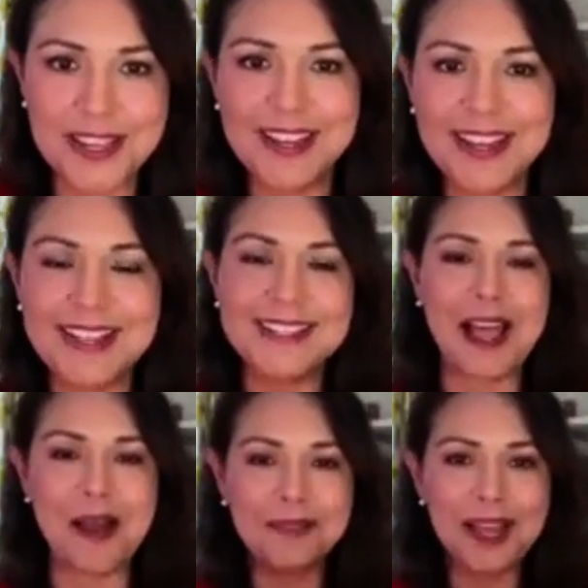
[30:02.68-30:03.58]
Okay, guys,
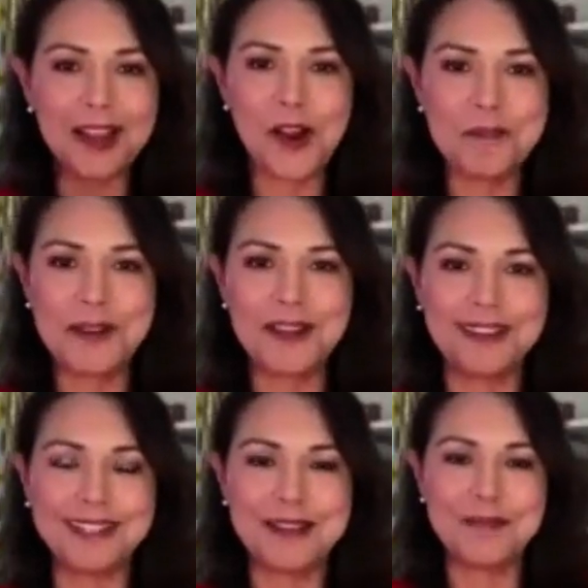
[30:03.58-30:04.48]
I'm not harping
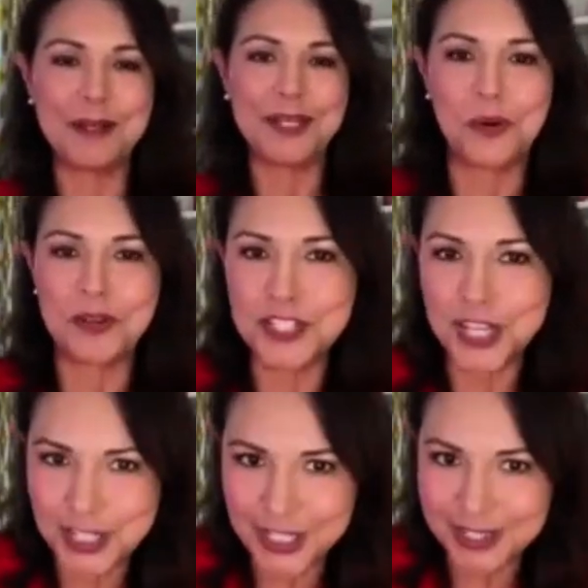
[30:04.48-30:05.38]
on anybody or
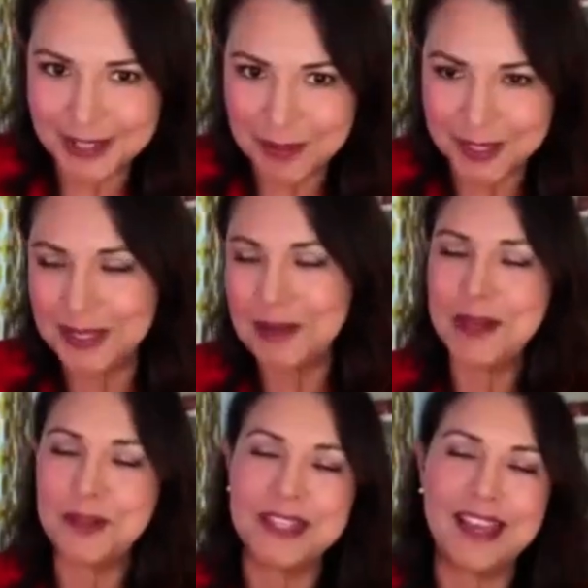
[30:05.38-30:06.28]
judging anybody
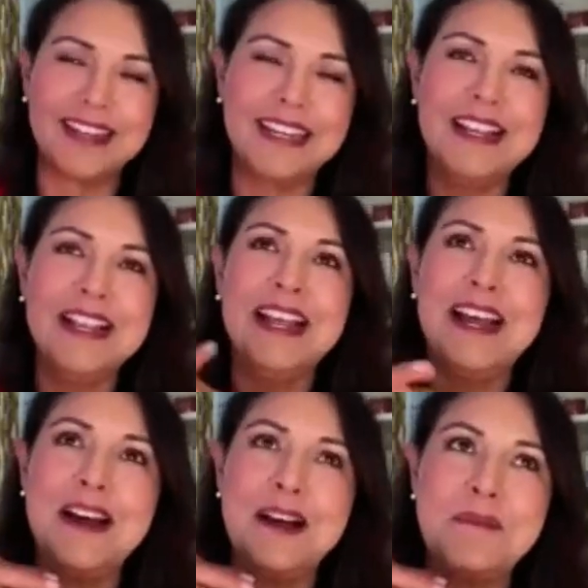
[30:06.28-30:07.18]
about that.
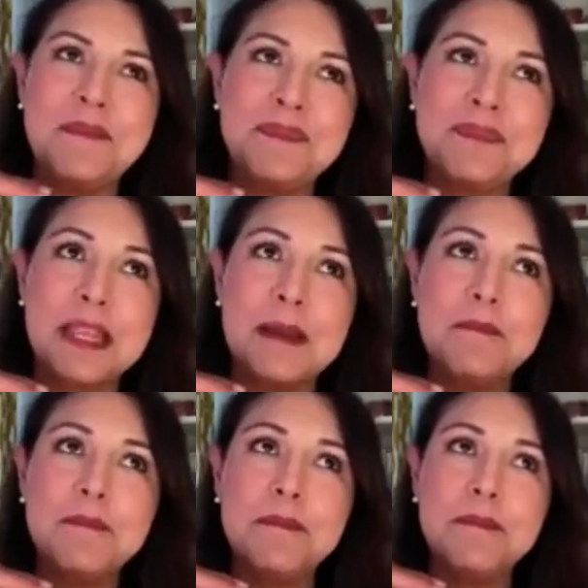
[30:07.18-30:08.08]

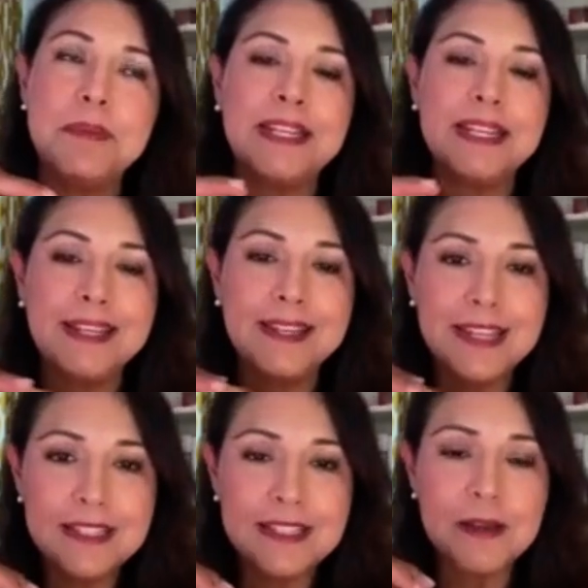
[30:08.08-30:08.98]
But it
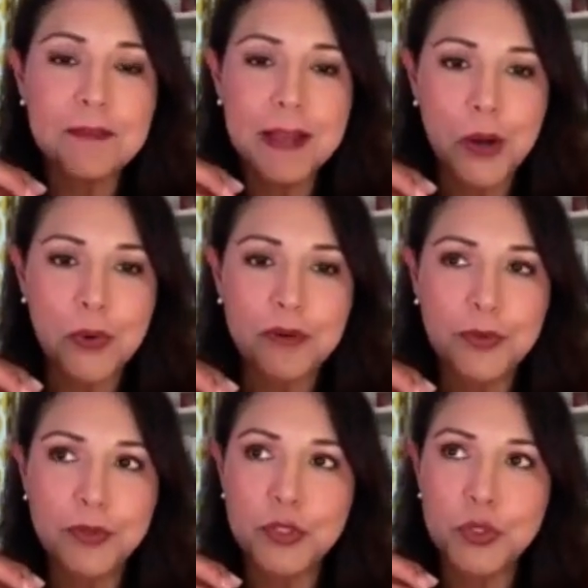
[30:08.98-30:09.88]
is a
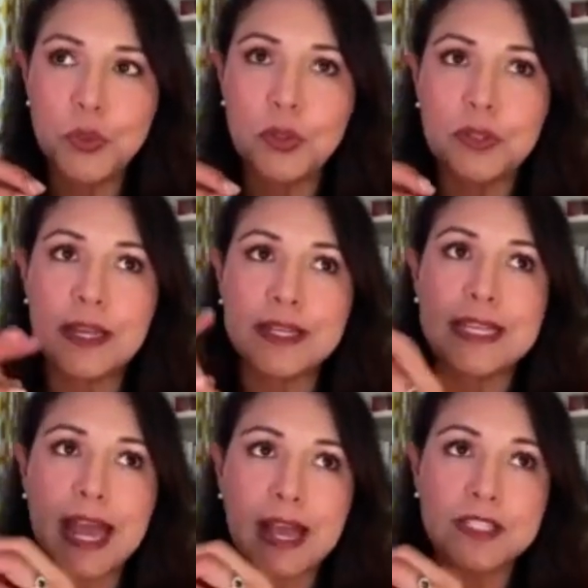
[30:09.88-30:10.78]
powerful tool, like
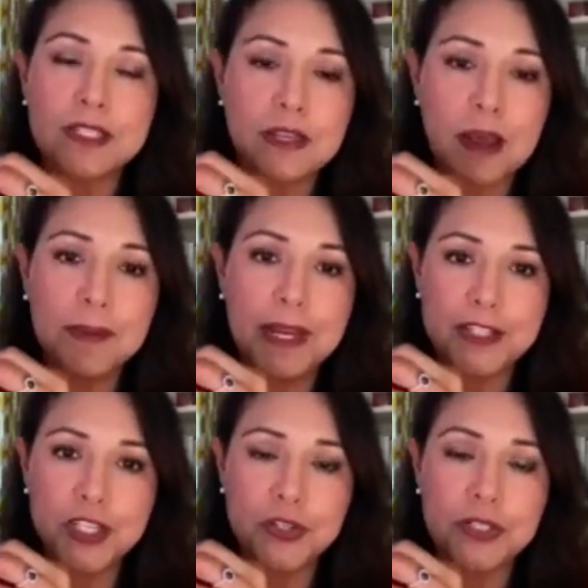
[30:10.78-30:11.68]
to stop and
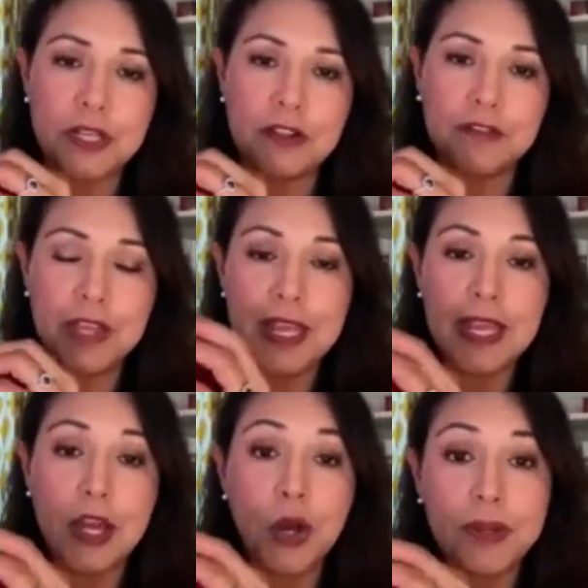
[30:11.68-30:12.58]
ask yourself,
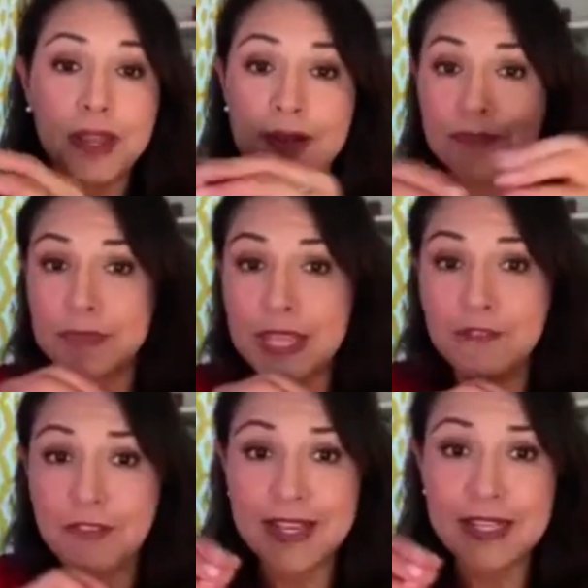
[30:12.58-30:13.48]
okay,
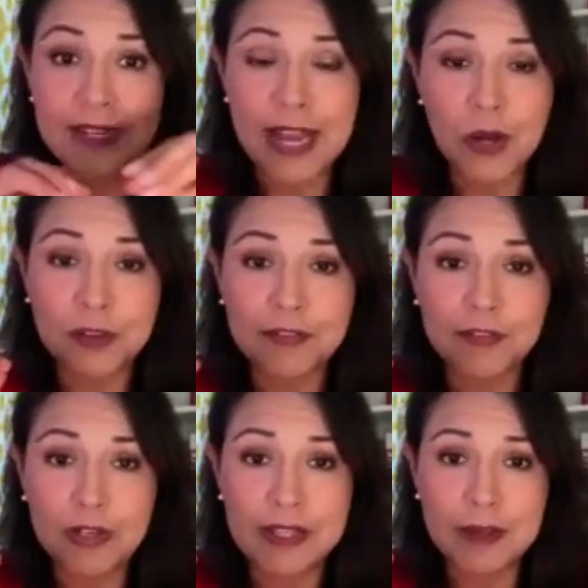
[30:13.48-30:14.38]
if I get an hour
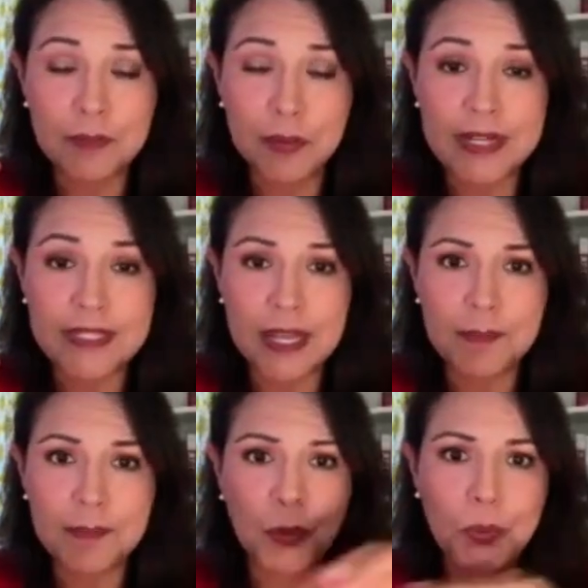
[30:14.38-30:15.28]
free that breaks
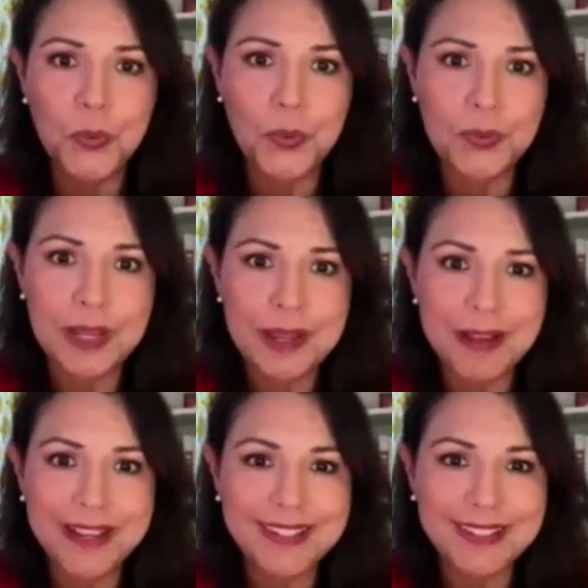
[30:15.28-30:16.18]
up, ooh,
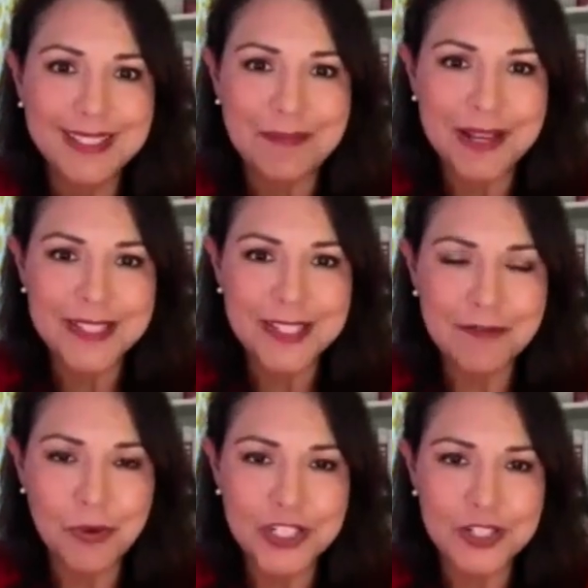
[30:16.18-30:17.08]
am I going to let
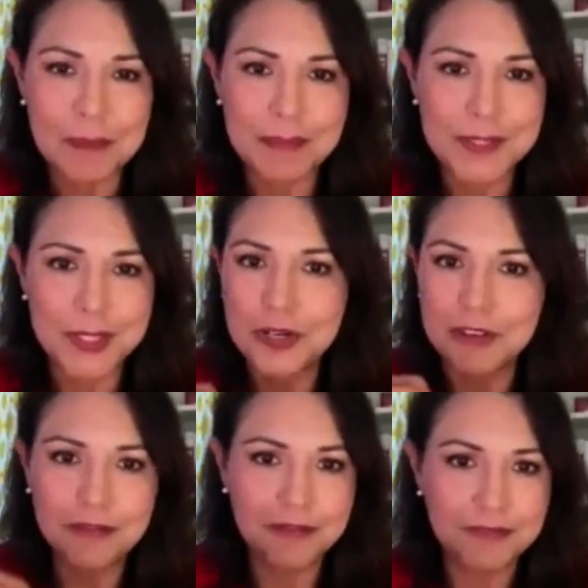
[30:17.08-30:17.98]
myself watch an episode
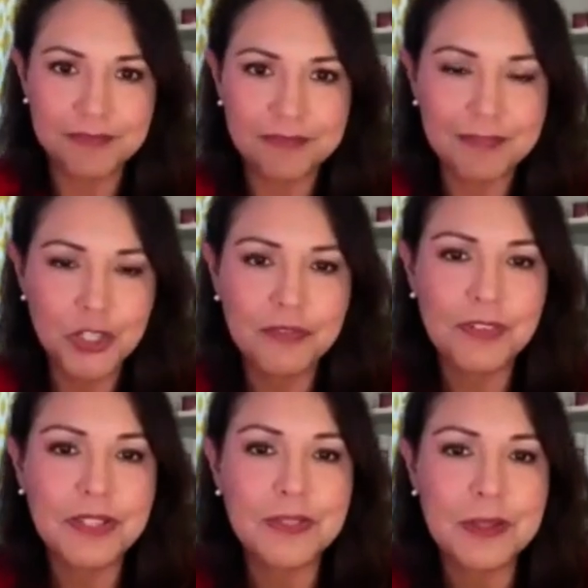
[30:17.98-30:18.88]
of you
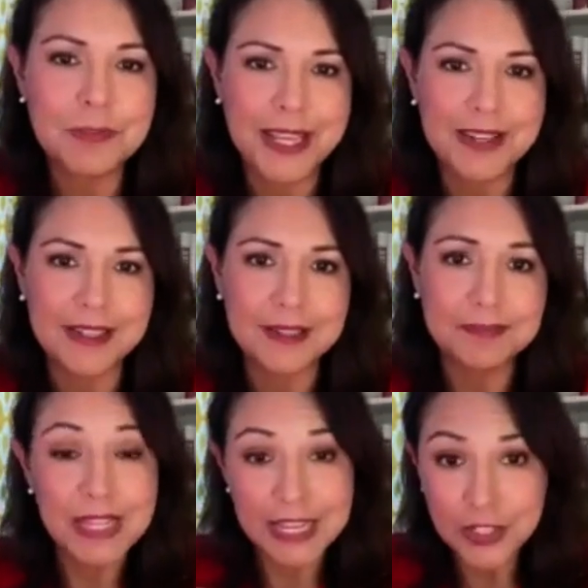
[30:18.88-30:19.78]
fill in the blank?
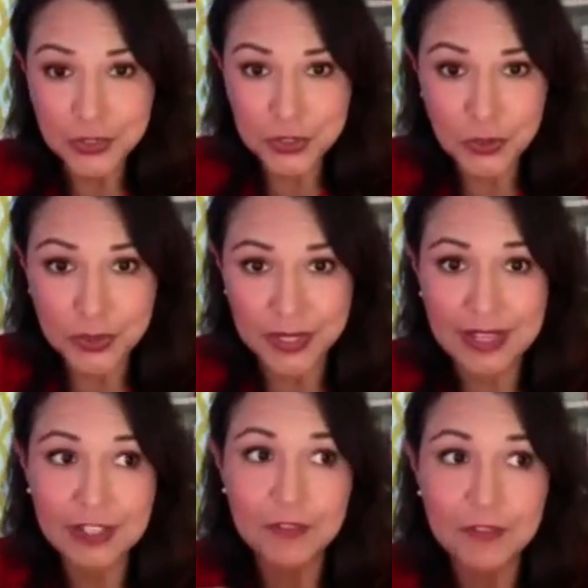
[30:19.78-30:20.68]
And you do it.
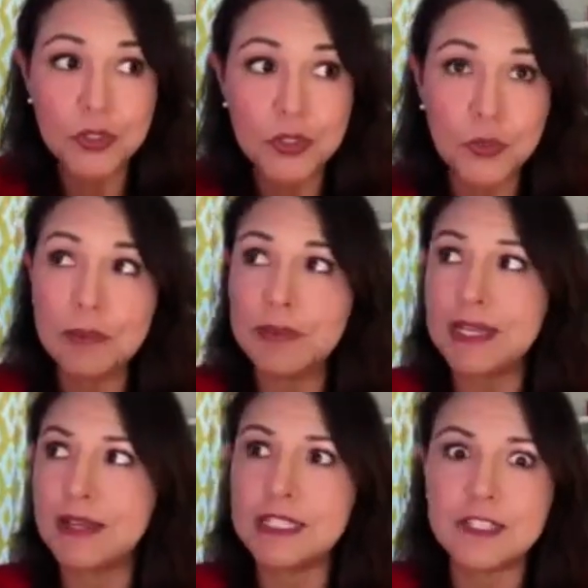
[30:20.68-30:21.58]
And if you do it
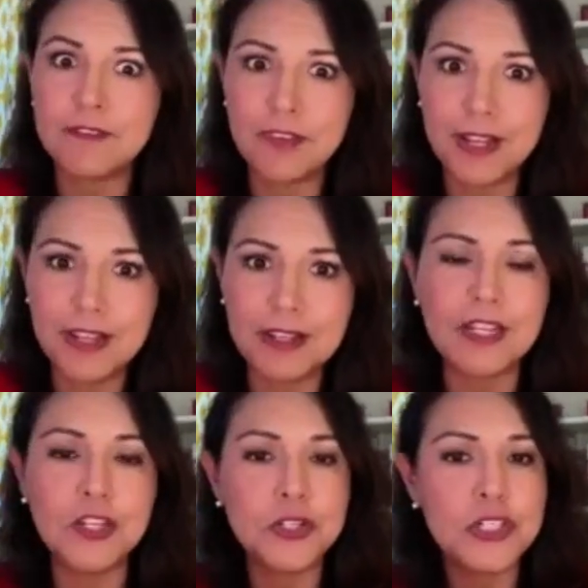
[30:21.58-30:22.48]
because it's fun
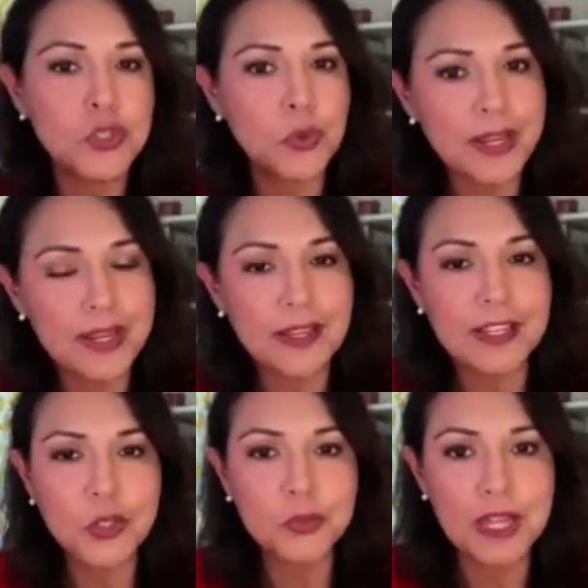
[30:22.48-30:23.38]
and you're enjoying it
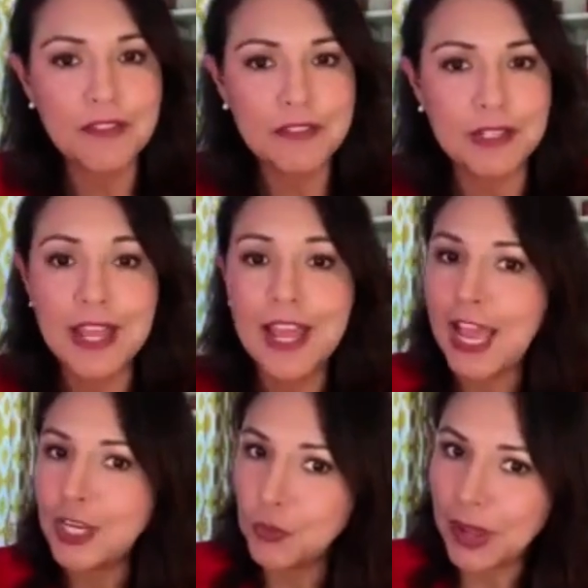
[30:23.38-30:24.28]
and you love it
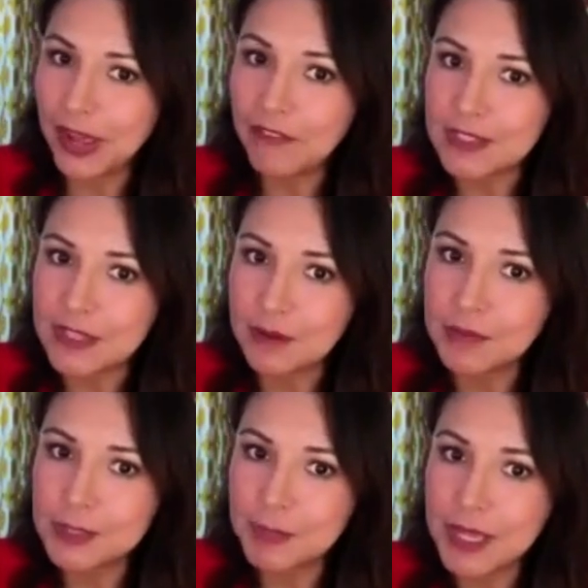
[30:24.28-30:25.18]
and you have that
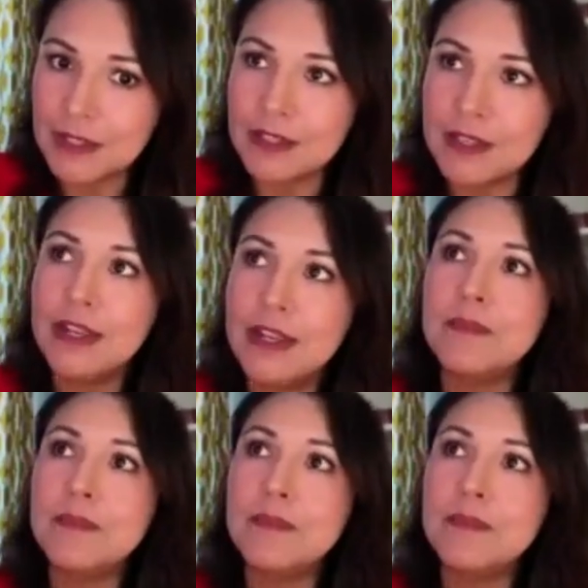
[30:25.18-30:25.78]
time to spend,